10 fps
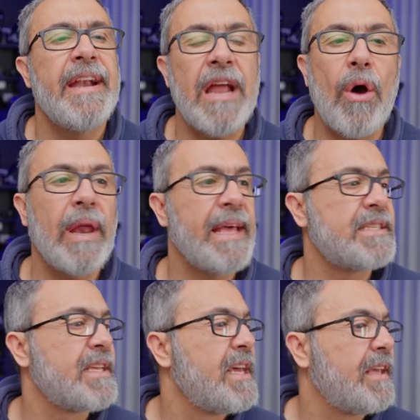Now
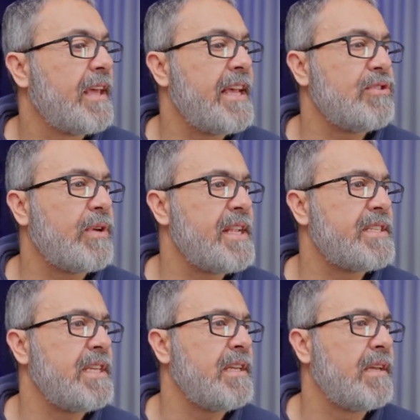let's, as you can
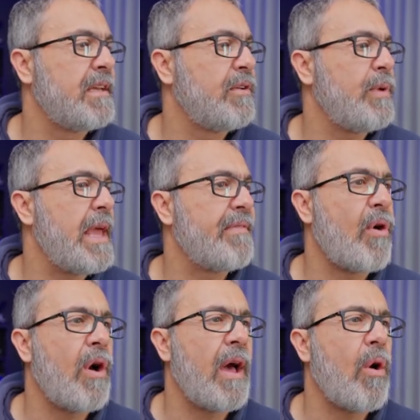see, we have
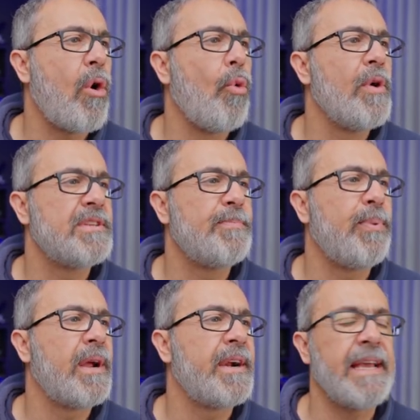always
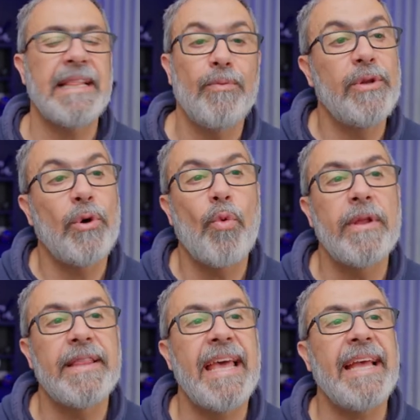blur and we don't
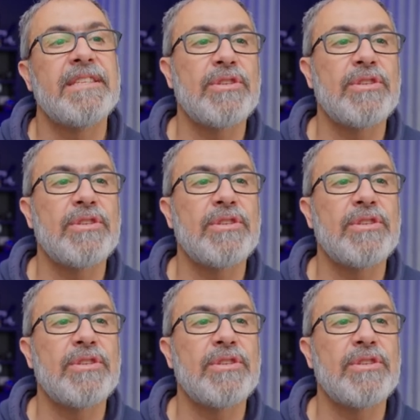want that.